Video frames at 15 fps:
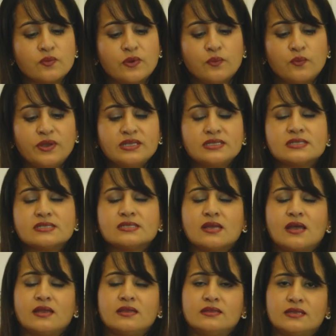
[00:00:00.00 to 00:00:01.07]
So when we
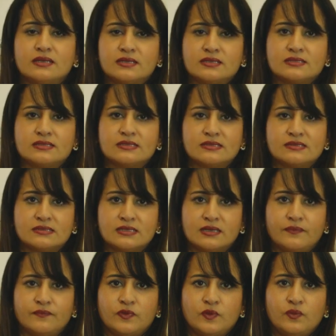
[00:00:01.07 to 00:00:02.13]
designed this
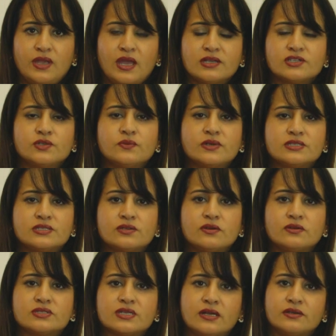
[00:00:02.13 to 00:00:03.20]
system, we actually went to
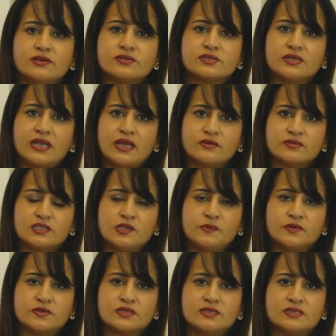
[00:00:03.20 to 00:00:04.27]
hoteliers and
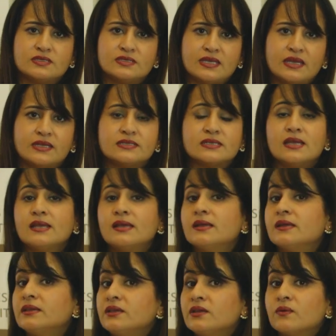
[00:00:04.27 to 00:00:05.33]
housekeepers and said,
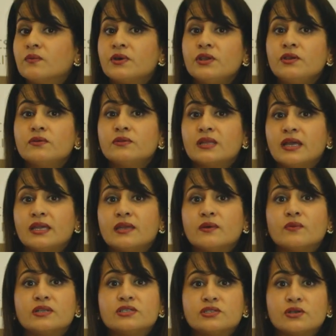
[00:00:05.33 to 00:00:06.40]
you know, what do you like
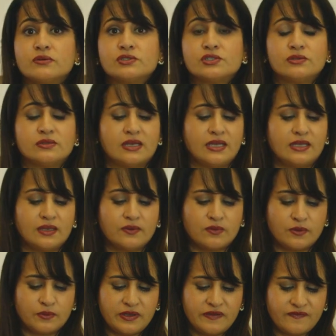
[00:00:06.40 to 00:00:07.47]
and what don't you like? And
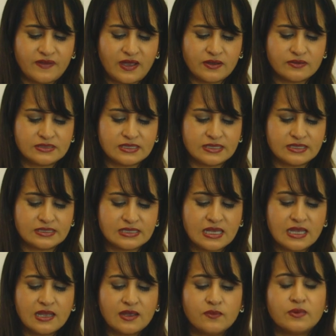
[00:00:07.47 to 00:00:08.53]
what we found is
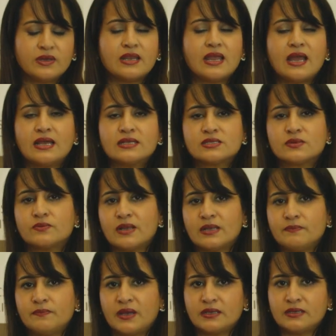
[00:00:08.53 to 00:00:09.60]
when it has a
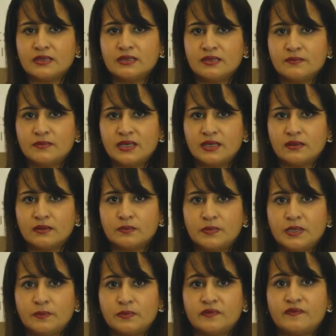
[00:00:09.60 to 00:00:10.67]
red button in the middle,
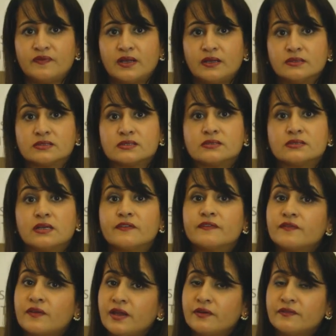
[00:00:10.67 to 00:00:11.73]
people felt
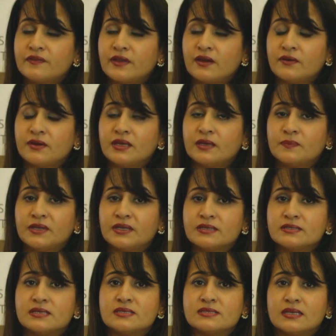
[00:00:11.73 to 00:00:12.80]
afraid of carrying it
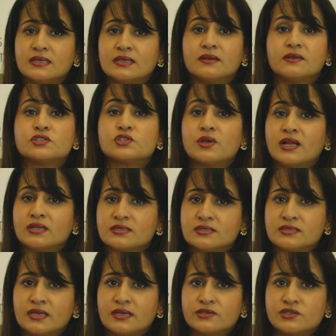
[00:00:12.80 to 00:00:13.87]
because they said it attracts
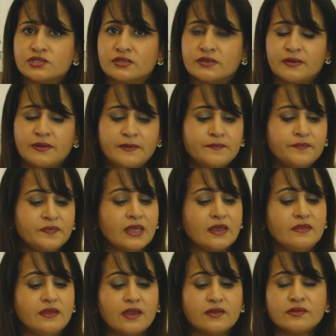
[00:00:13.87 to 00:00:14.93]
attention.
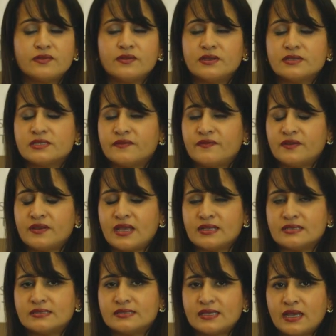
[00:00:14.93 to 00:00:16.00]
The other thing is if it
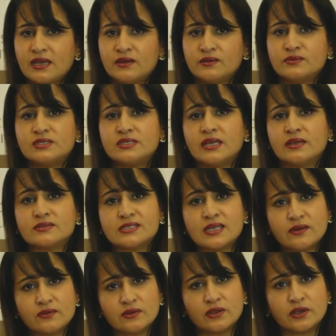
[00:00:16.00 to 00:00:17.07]
has sound. Now,
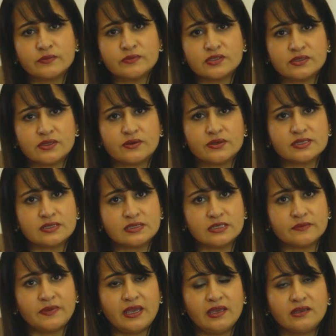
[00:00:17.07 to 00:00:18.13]
sound alarms, there is a
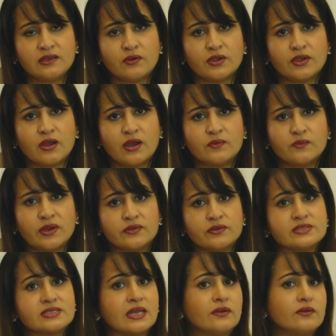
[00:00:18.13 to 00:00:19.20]
debate going on
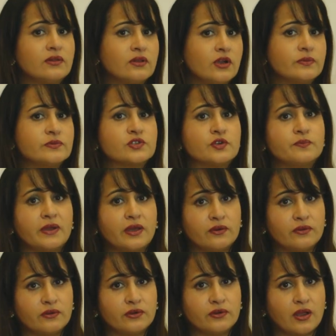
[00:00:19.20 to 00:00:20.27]
whether sound alarms are
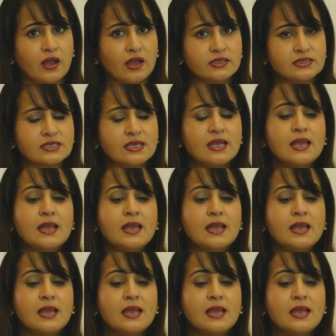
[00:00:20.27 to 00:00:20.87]
better or not.